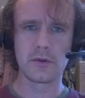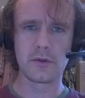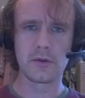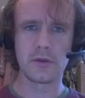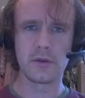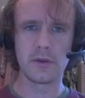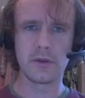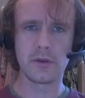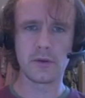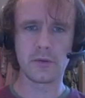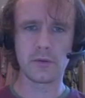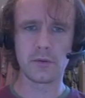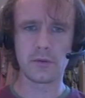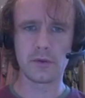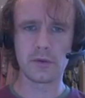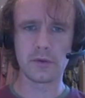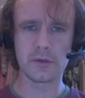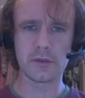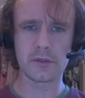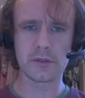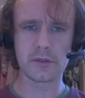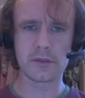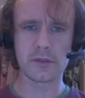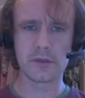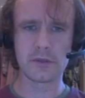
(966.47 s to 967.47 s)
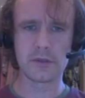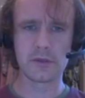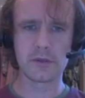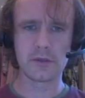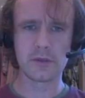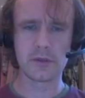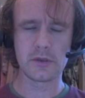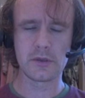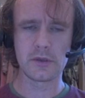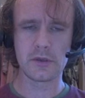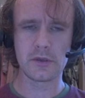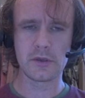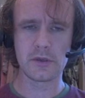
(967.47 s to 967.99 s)
equals
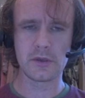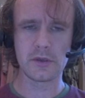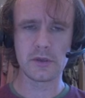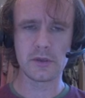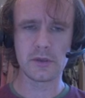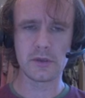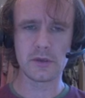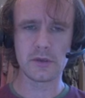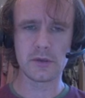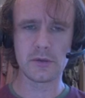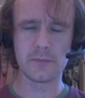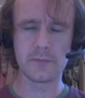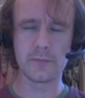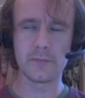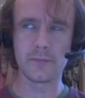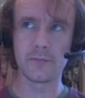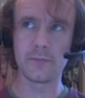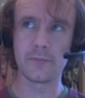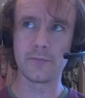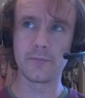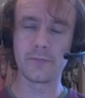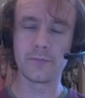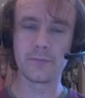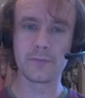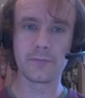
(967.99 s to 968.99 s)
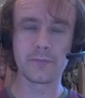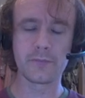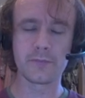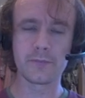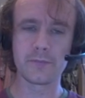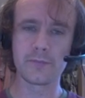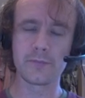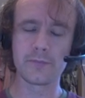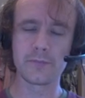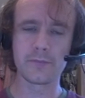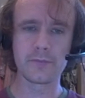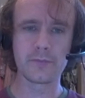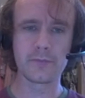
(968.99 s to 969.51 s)

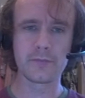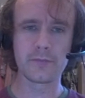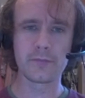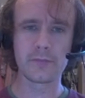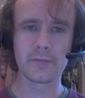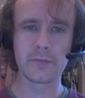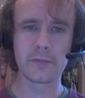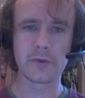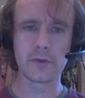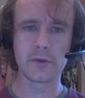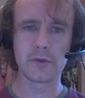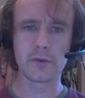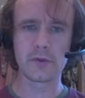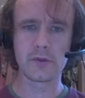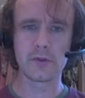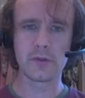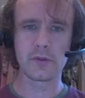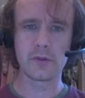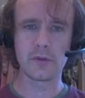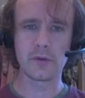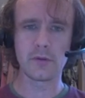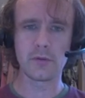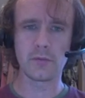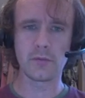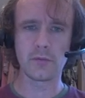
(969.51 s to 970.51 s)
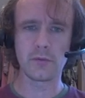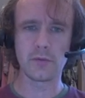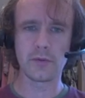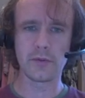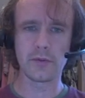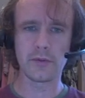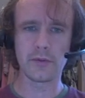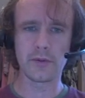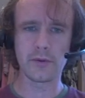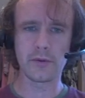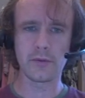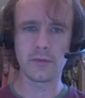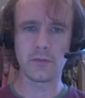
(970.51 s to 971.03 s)
the one
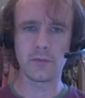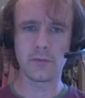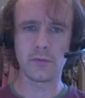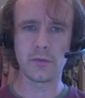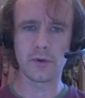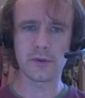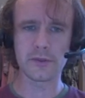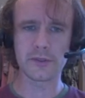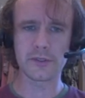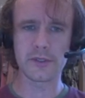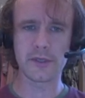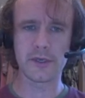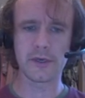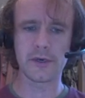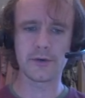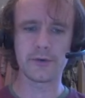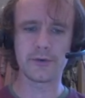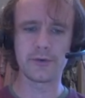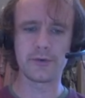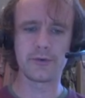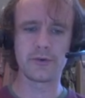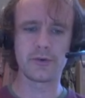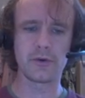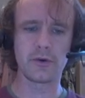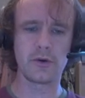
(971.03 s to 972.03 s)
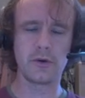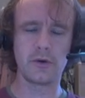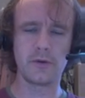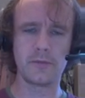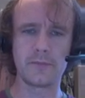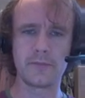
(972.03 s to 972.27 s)
that was there to draw,